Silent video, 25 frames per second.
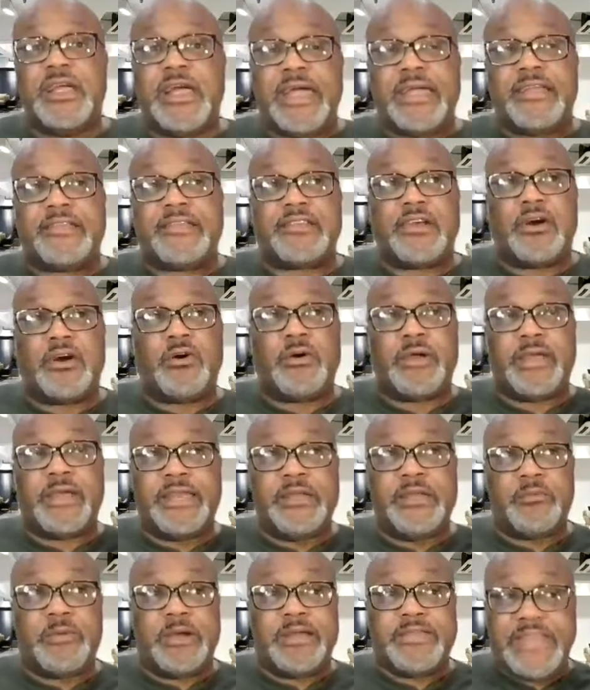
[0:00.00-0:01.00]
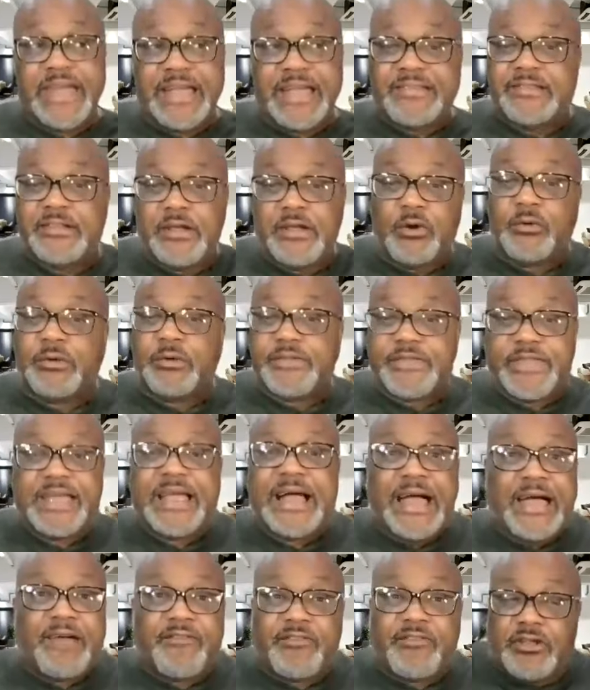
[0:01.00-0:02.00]
And so, anyway, that's the only thing
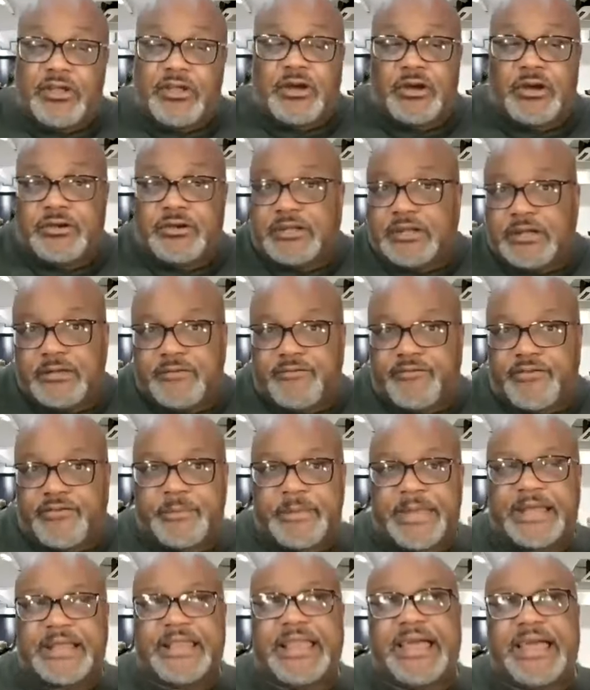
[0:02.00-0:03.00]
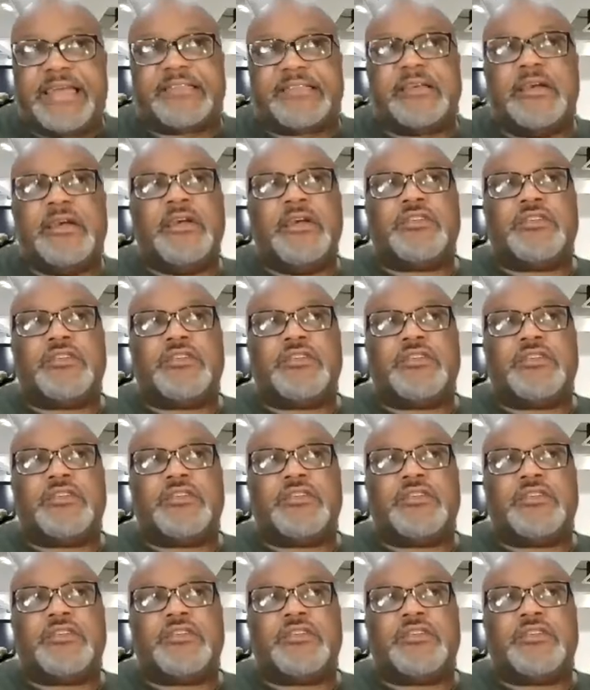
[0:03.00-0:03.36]
I ever learned uh, from that class.